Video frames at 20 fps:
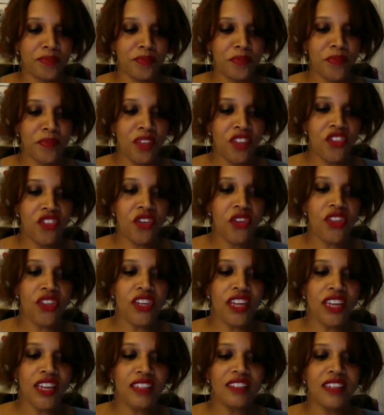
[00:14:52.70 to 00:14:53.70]
So the
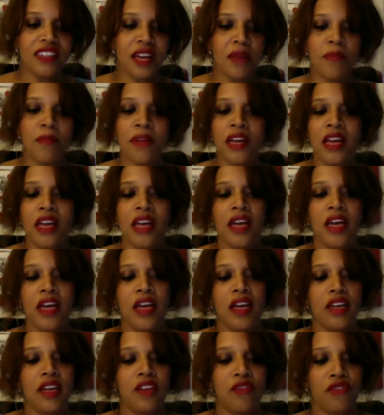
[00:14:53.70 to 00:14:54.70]
next step,
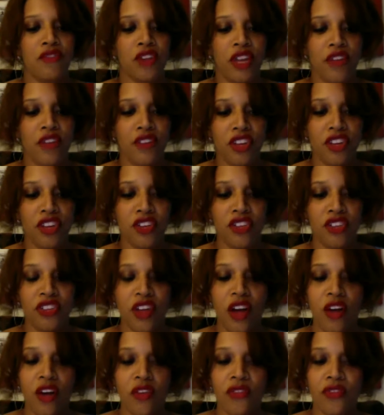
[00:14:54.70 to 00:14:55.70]
forgiving
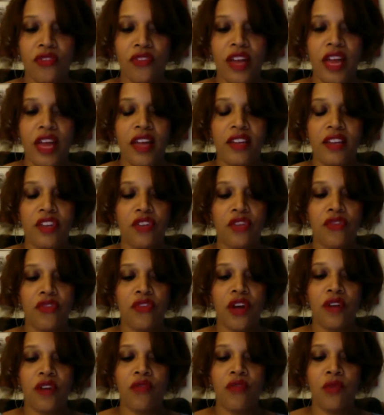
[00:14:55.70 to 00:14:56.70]
yourself, and
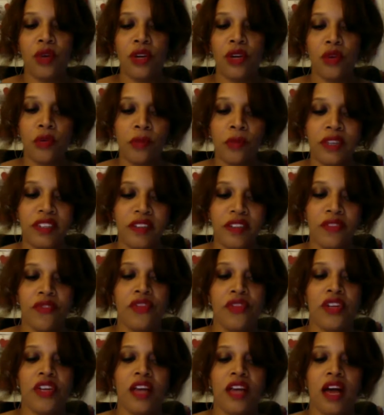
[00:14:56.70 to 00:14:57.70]
for everyone it will be
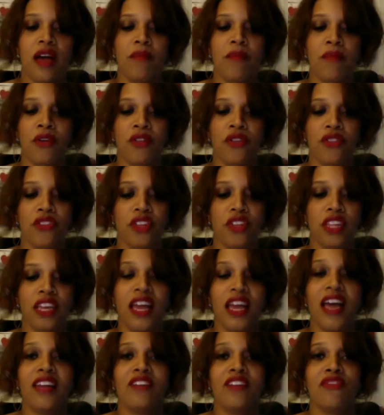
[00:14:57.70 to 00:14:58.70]
different. I personally
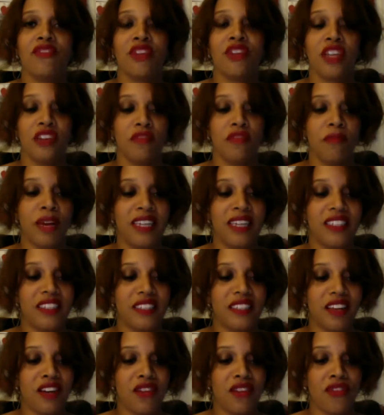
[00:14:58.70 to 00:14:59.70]
had to forgive
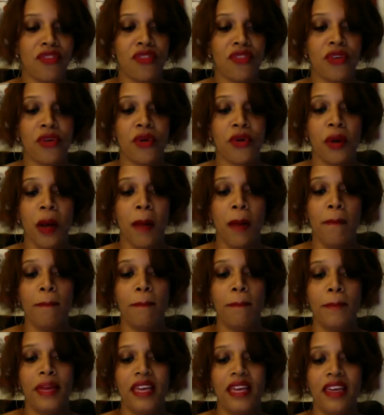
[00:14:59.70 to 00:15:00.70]
myself for
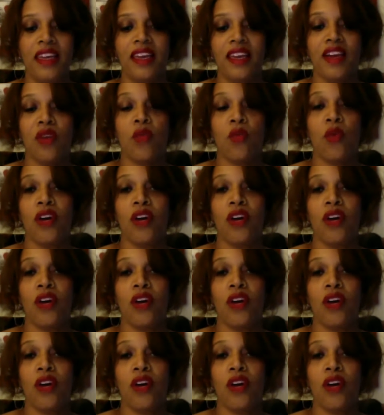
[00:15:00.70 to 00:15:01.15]
making what